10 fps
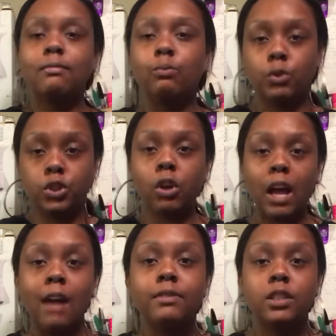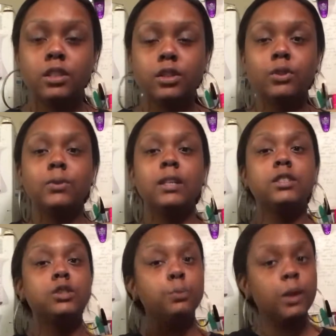what you'll have to do
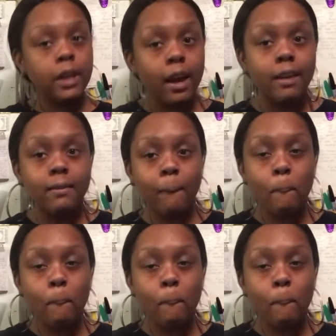is do it again